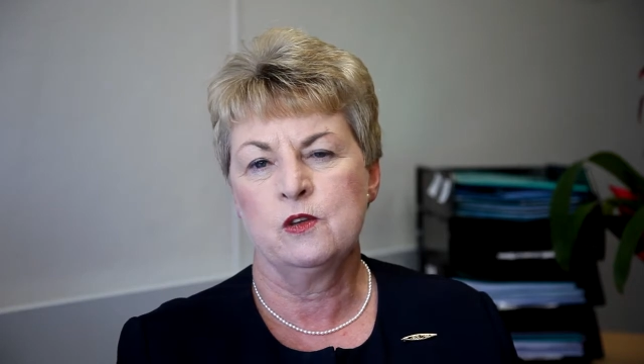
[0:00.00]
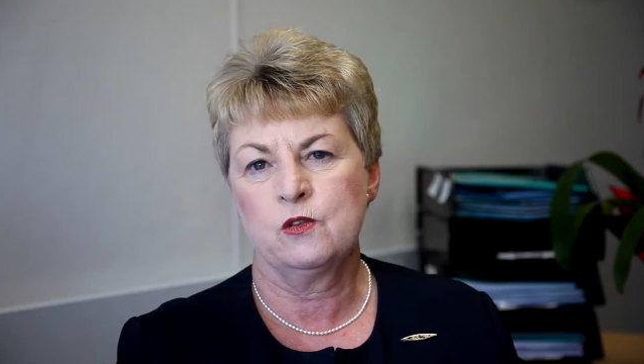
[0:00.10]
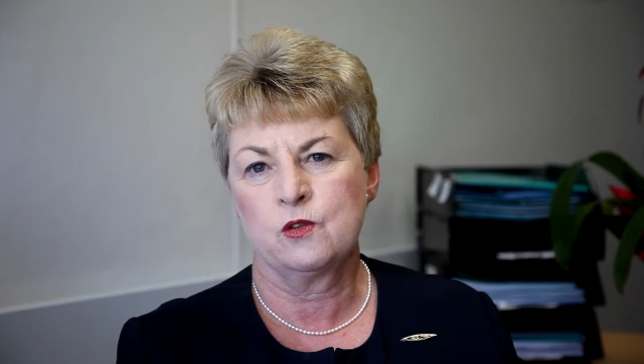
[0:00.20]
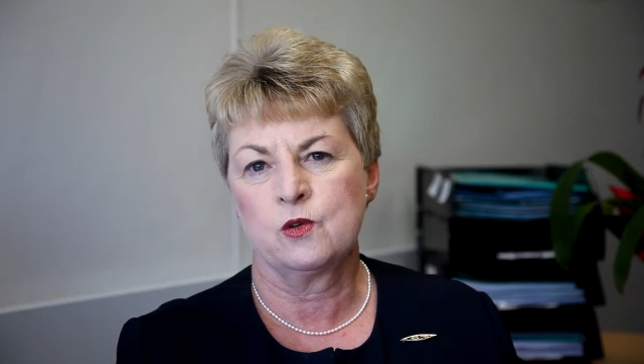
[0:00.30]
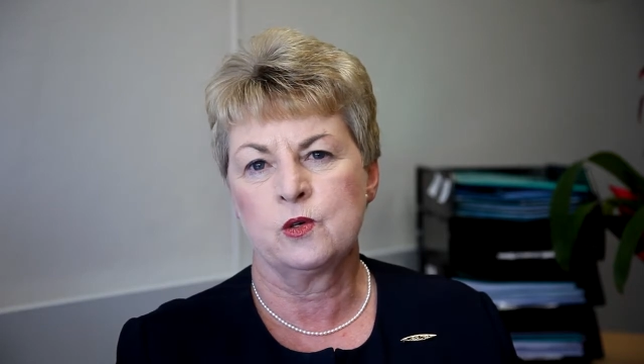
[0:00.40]

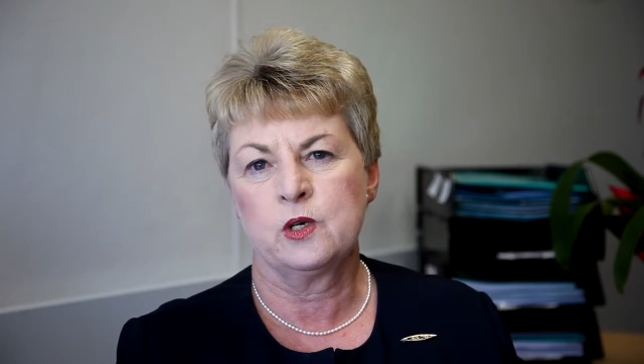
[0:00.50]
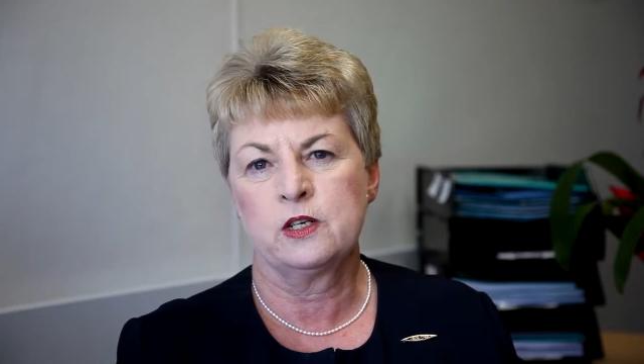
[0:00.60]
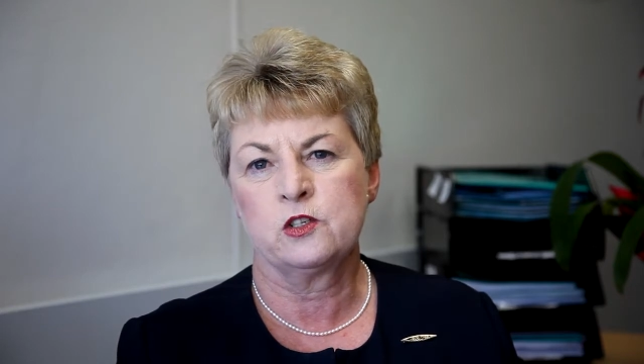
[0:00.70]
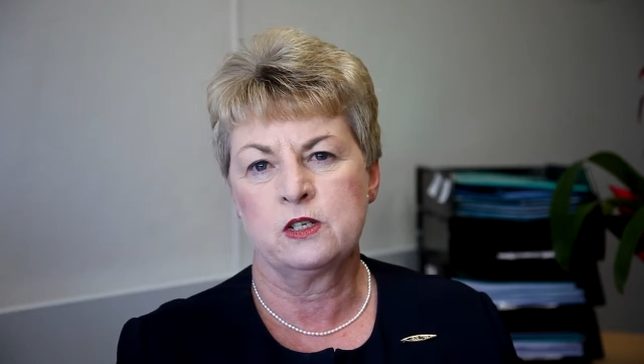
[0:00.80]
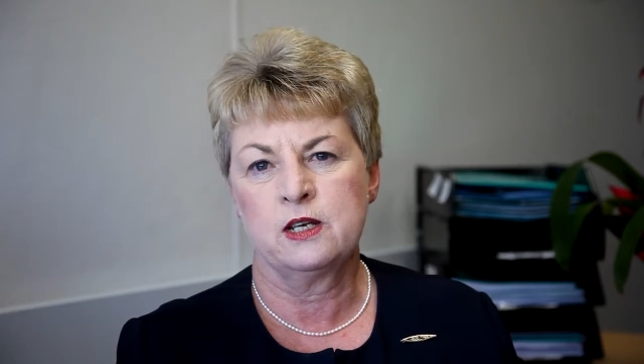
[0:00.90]
through
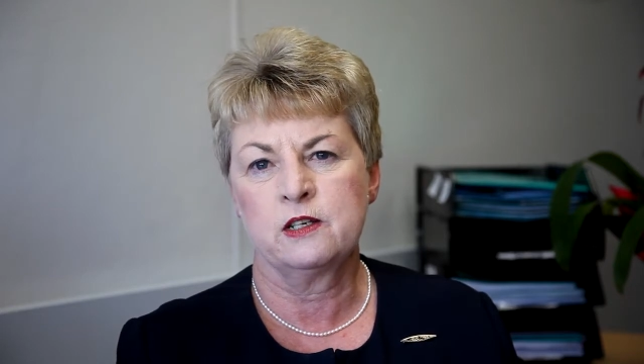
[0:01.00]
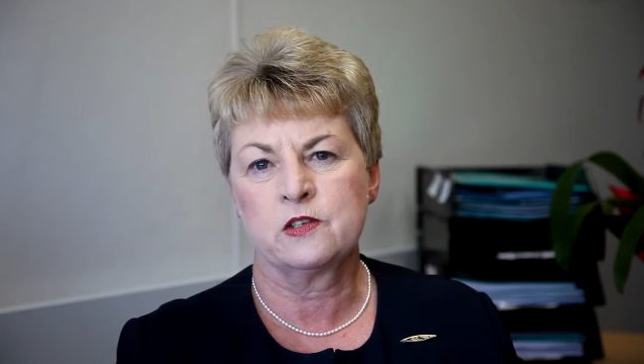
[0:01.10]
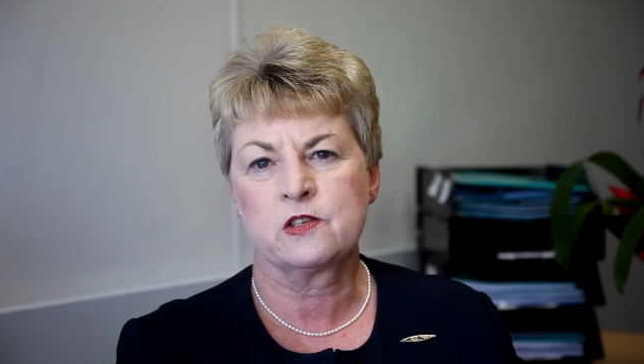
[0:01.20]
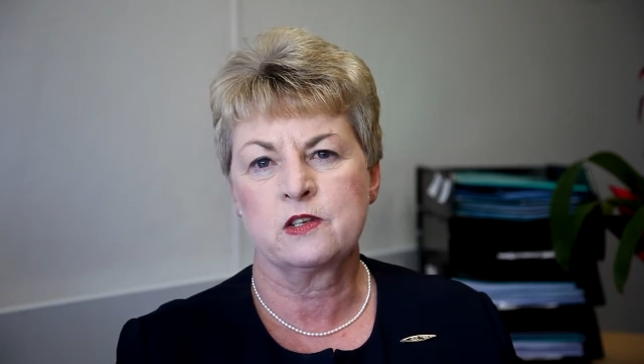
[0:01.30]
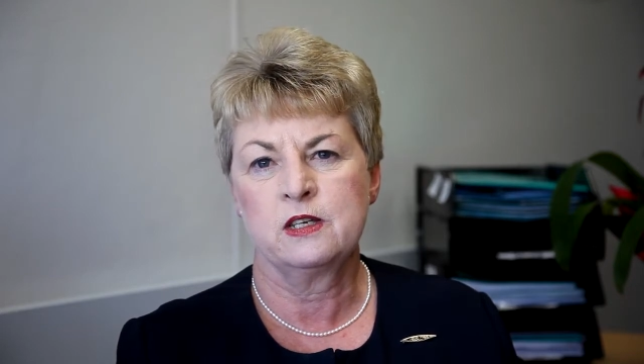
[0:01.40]
a
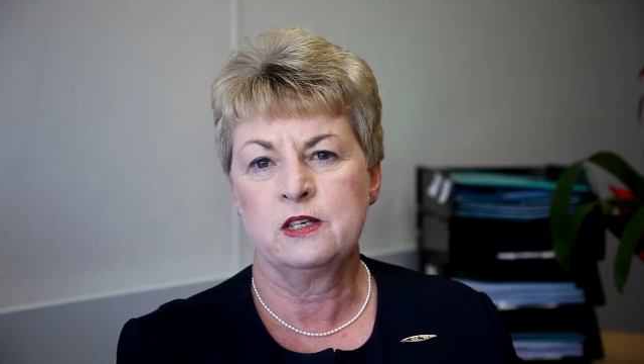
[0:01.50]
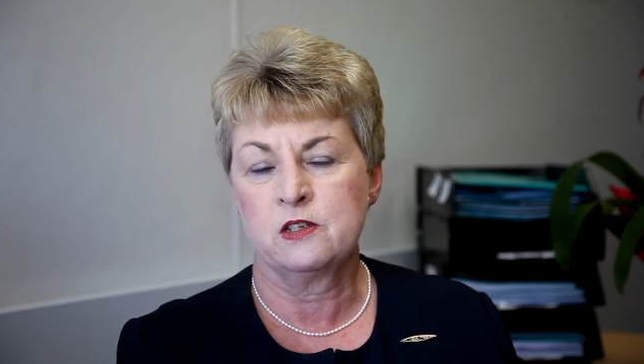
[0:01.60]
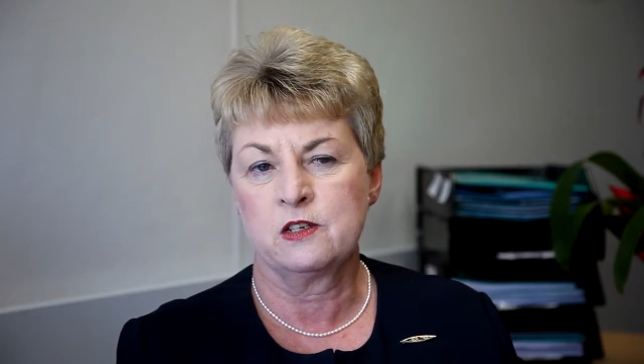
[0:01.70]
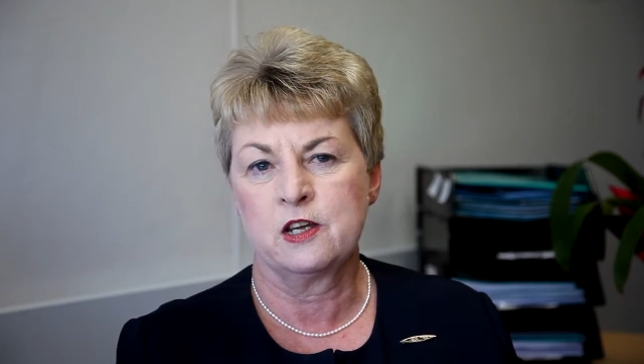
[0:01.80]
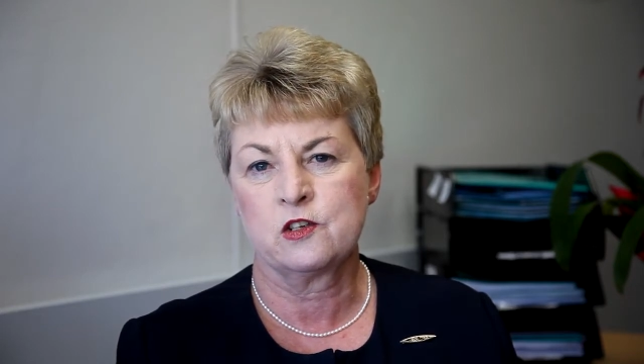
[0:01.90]
genetics
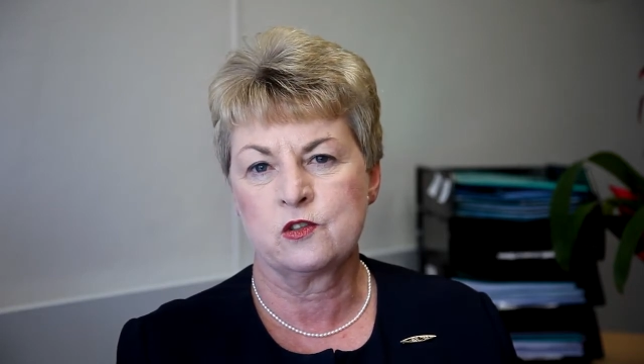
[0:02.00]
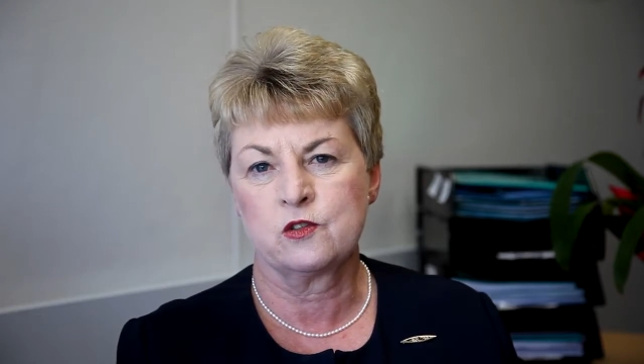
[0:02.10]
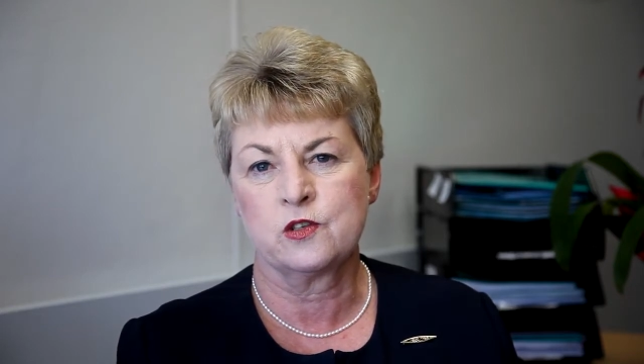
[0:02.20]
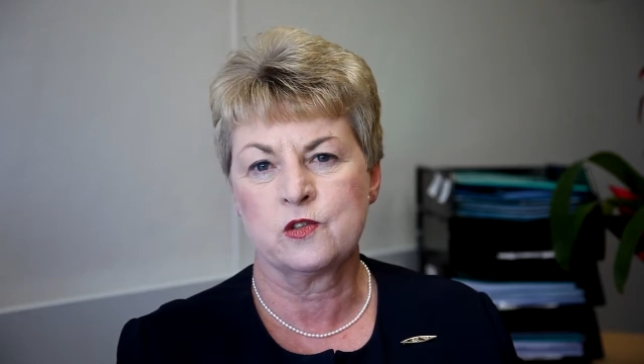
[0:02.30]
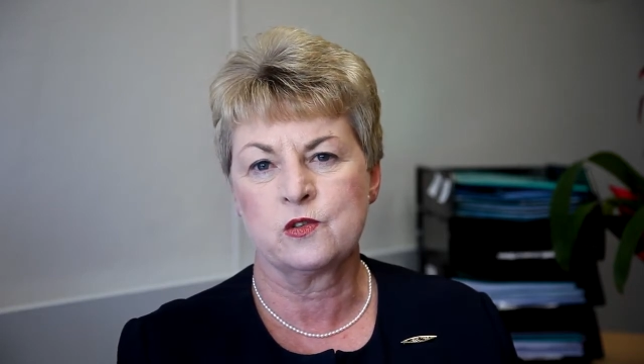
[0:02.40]

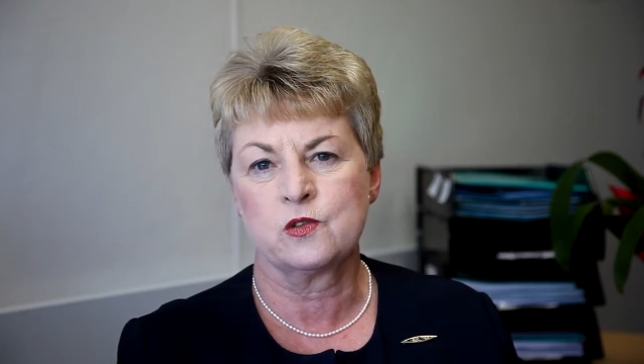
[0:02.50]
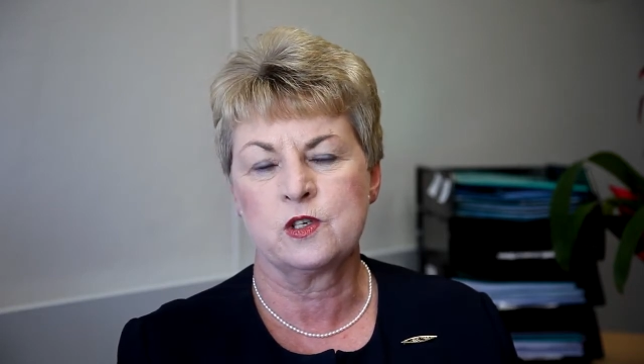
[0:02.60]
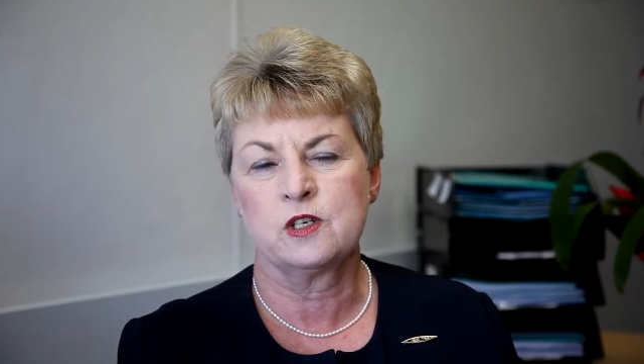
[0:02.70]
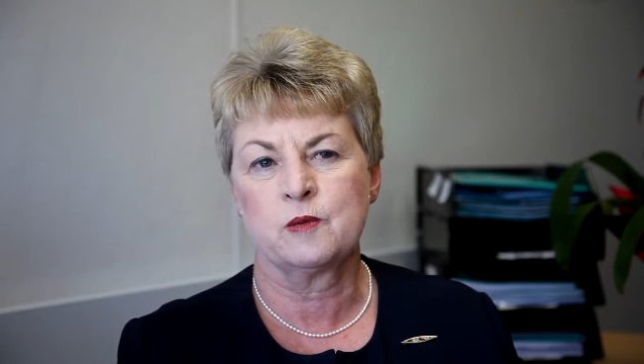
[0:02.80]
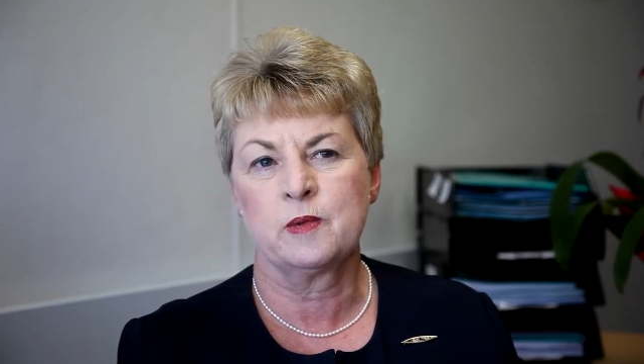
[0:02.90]
international
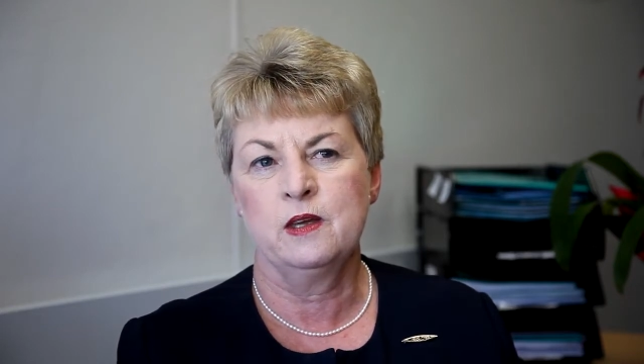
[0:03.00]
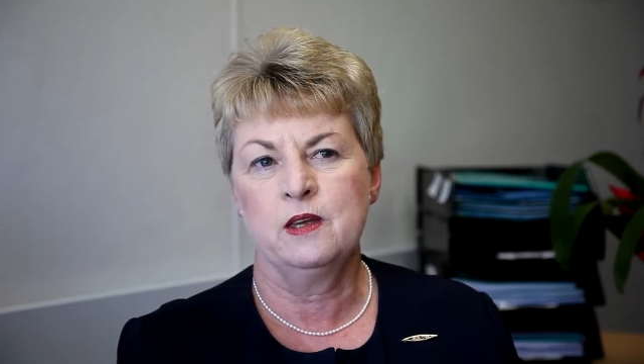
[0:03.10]
consortium.